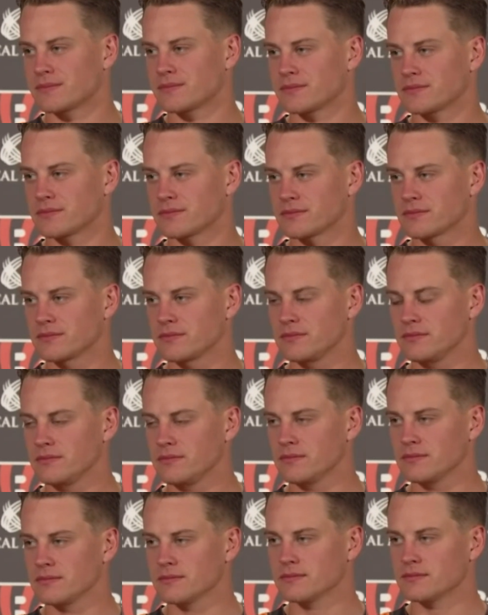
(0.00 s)

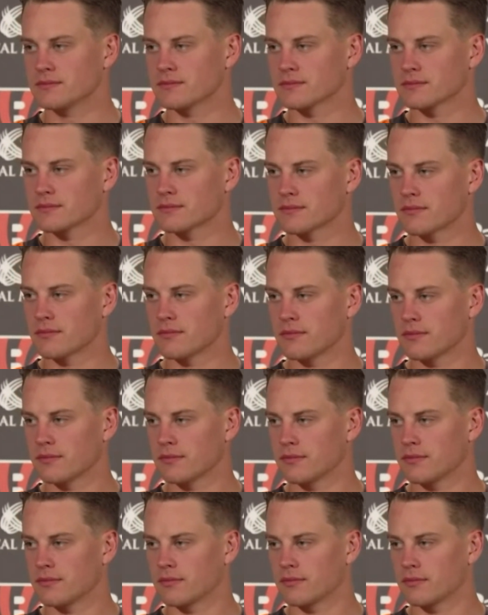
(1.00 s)

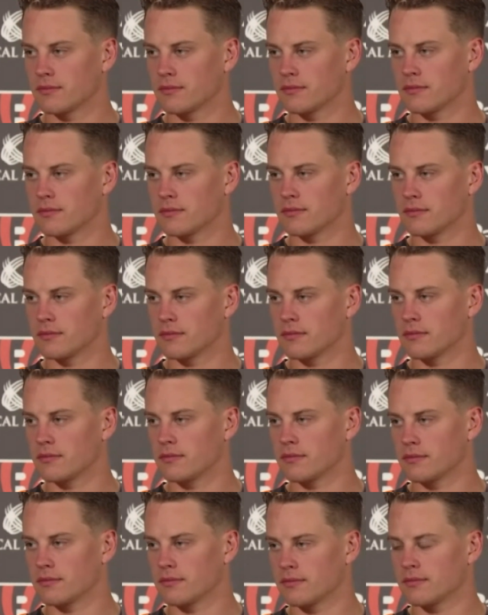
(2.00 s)

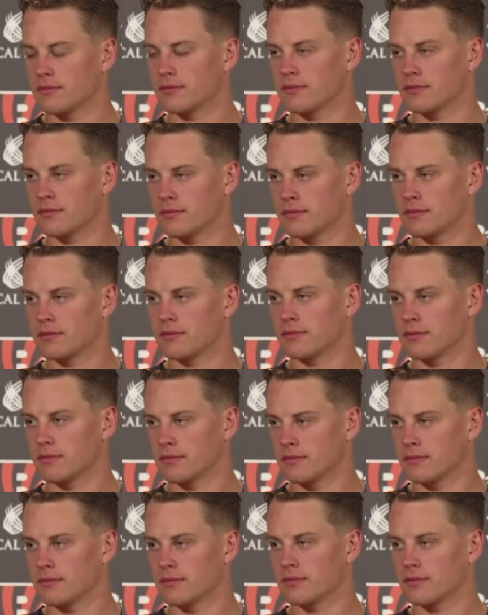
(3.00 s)

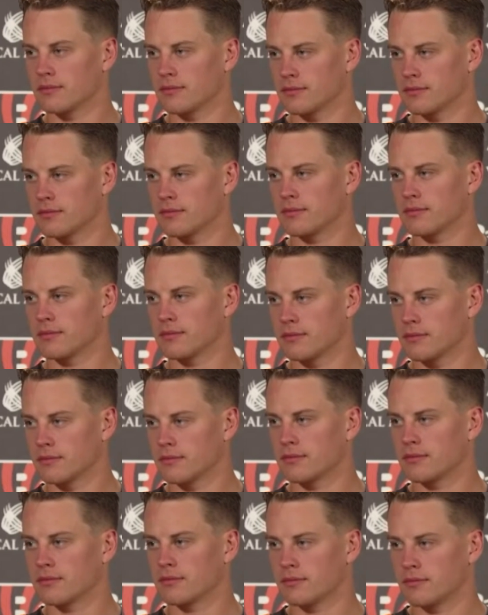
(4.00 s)

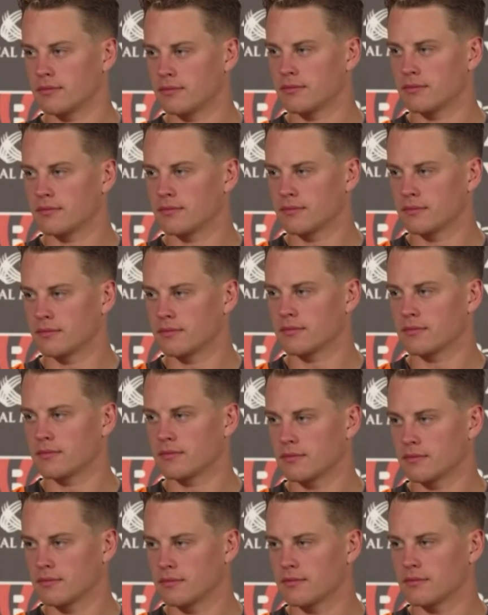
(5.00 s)

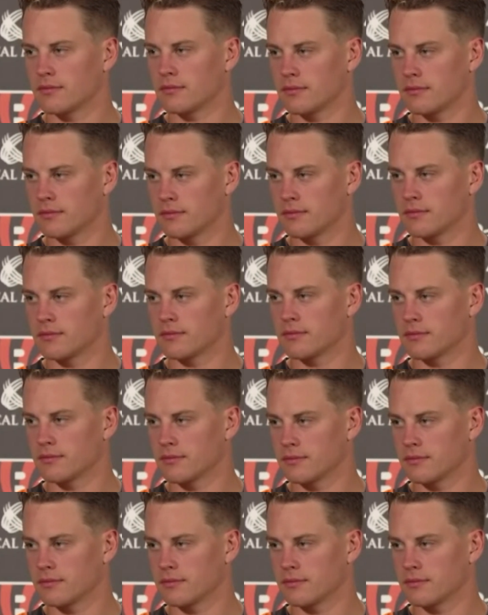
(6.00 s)
No one is speaking in this clip.